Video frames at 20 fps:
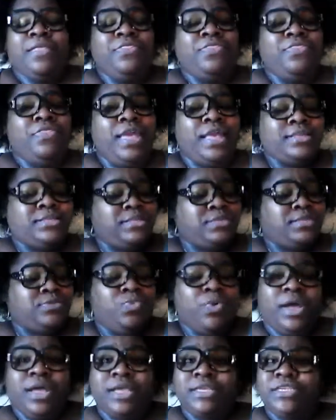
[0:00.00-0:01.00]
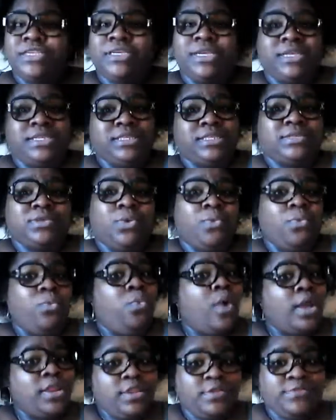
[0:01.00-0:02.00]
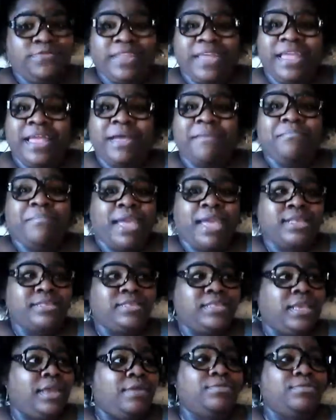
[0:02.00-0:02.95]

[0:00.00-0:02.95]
this was just wonderfully amazing.